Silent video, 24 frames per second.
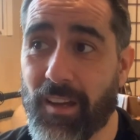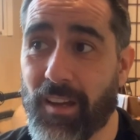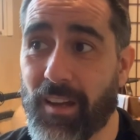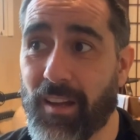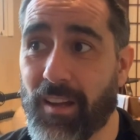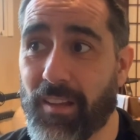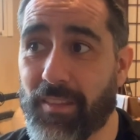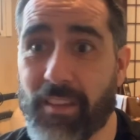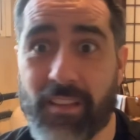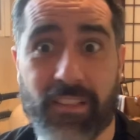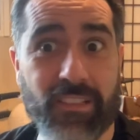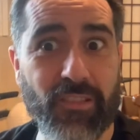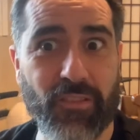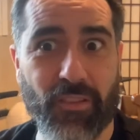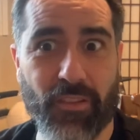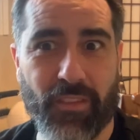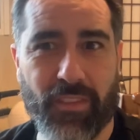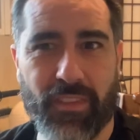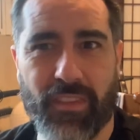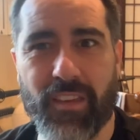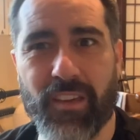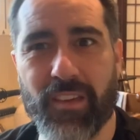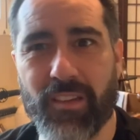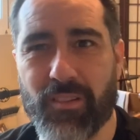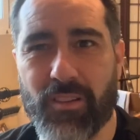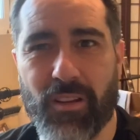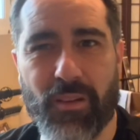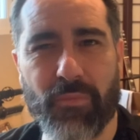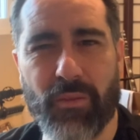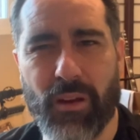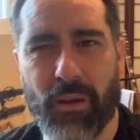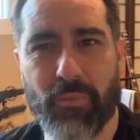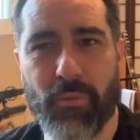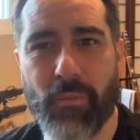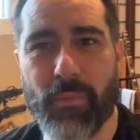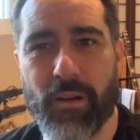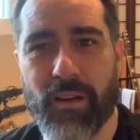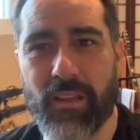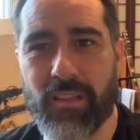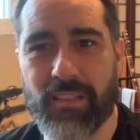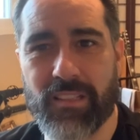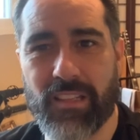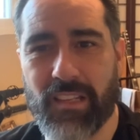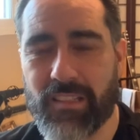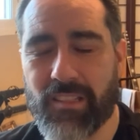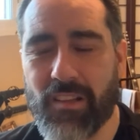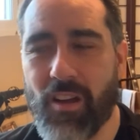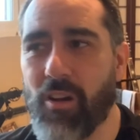And that's the other thing. Everybody
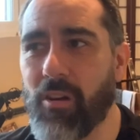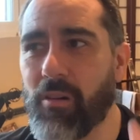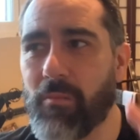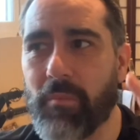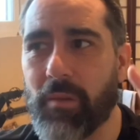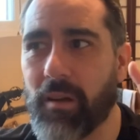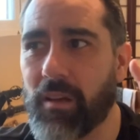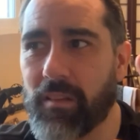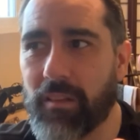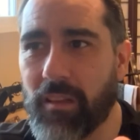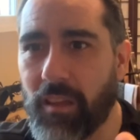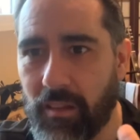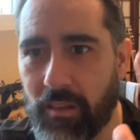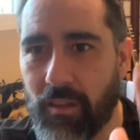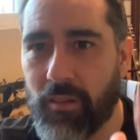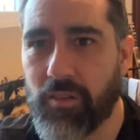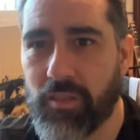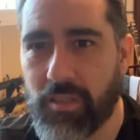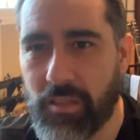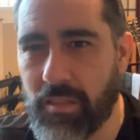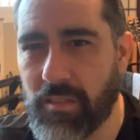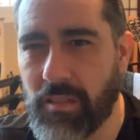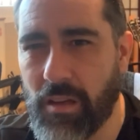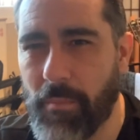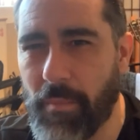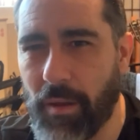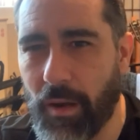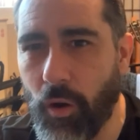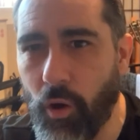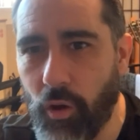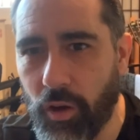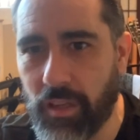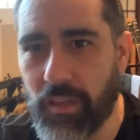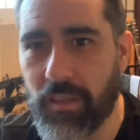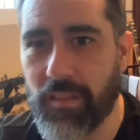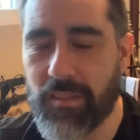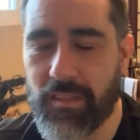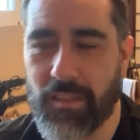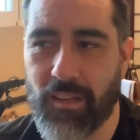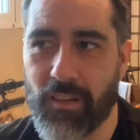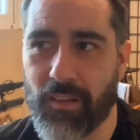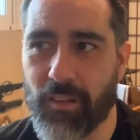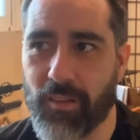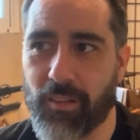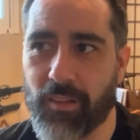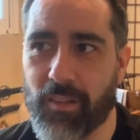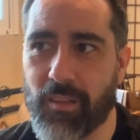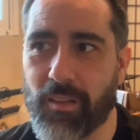says, "Oh, but that is a Melocchi
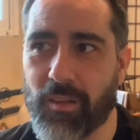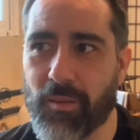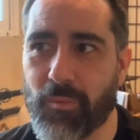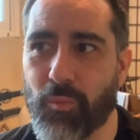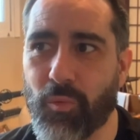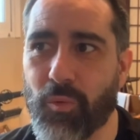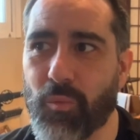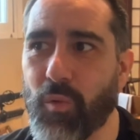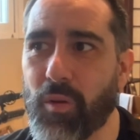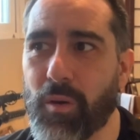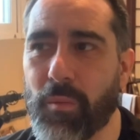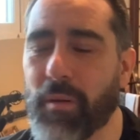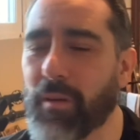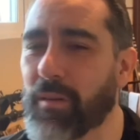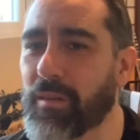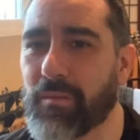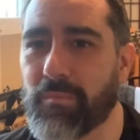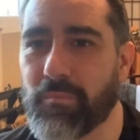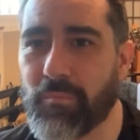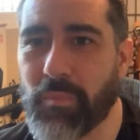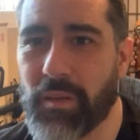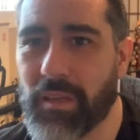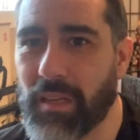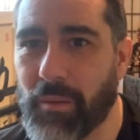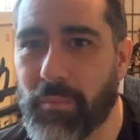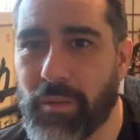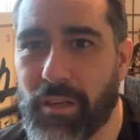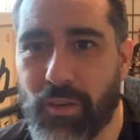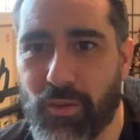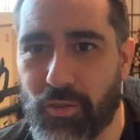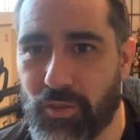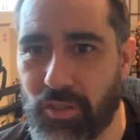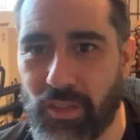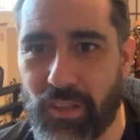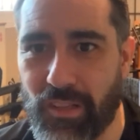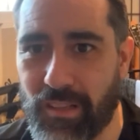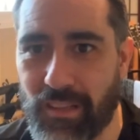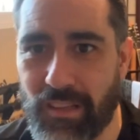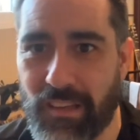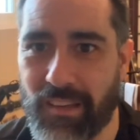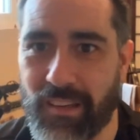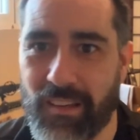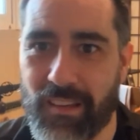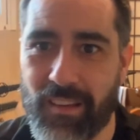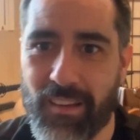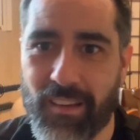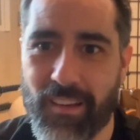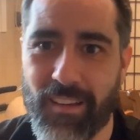singer." Well, what about Beniamino
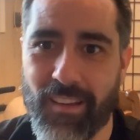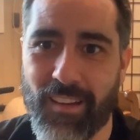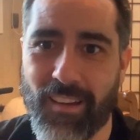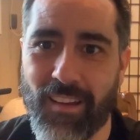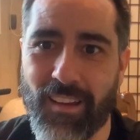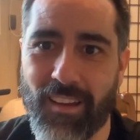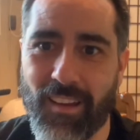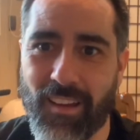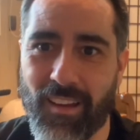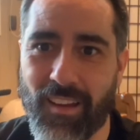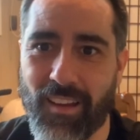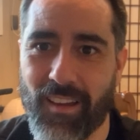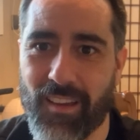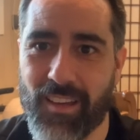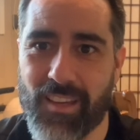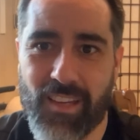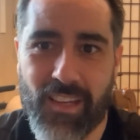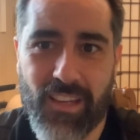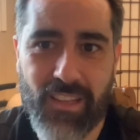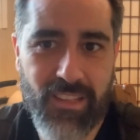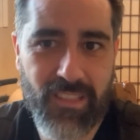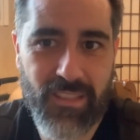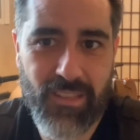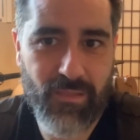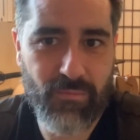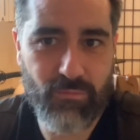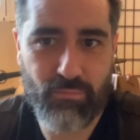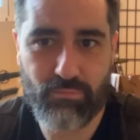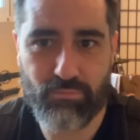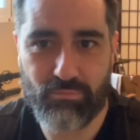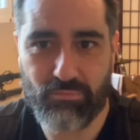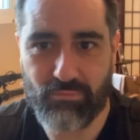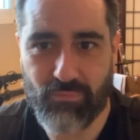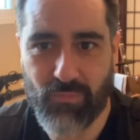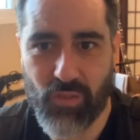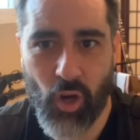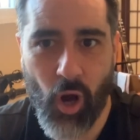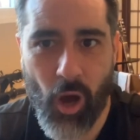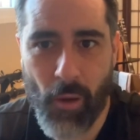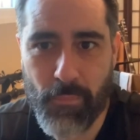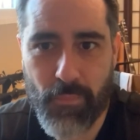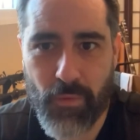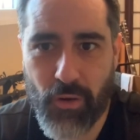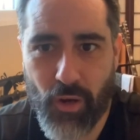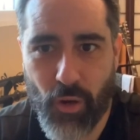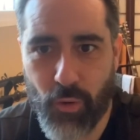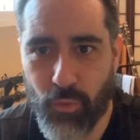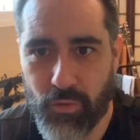Gigli? His top
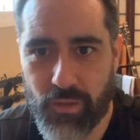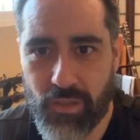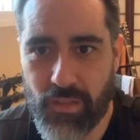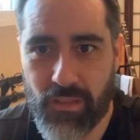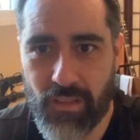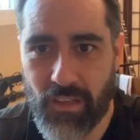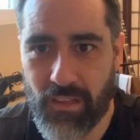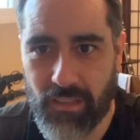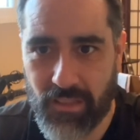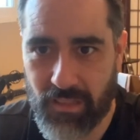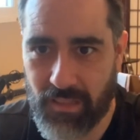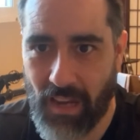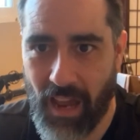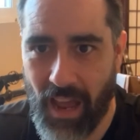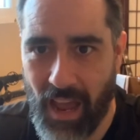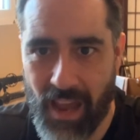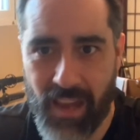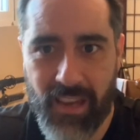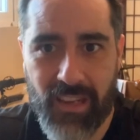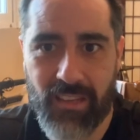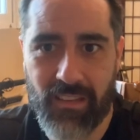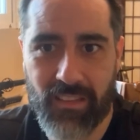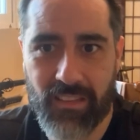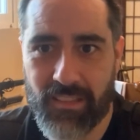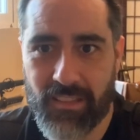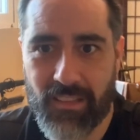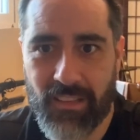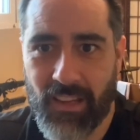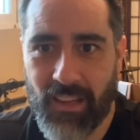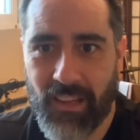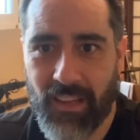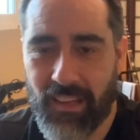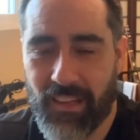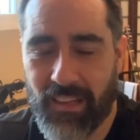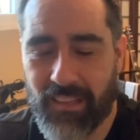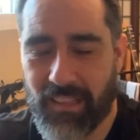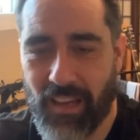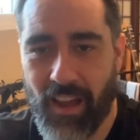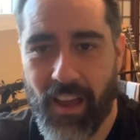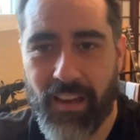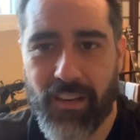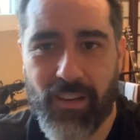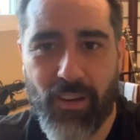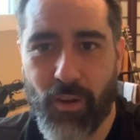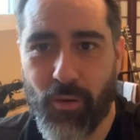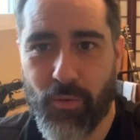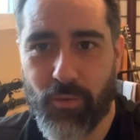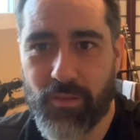notes, his high
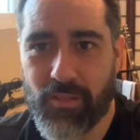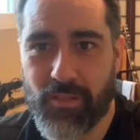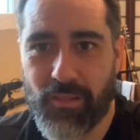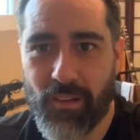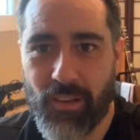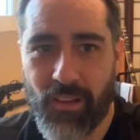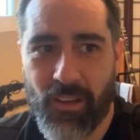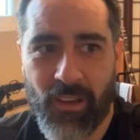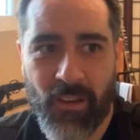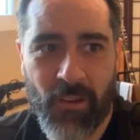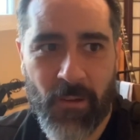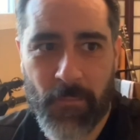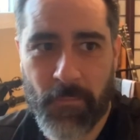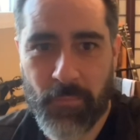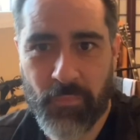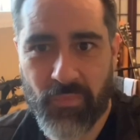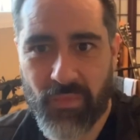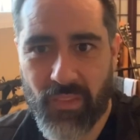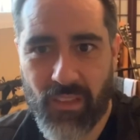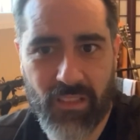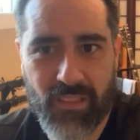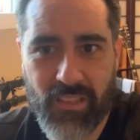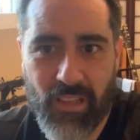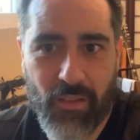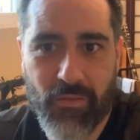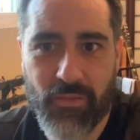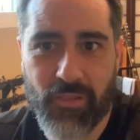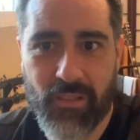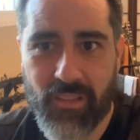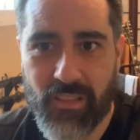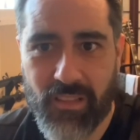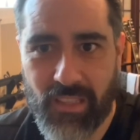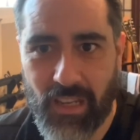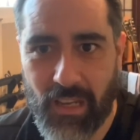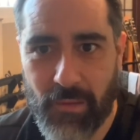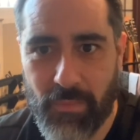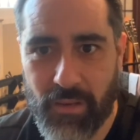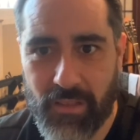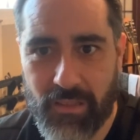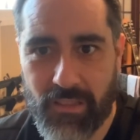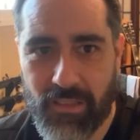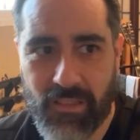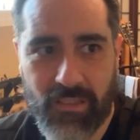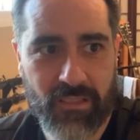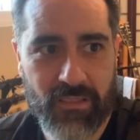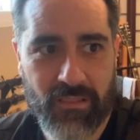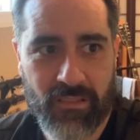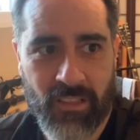notes, sounded the same
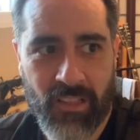as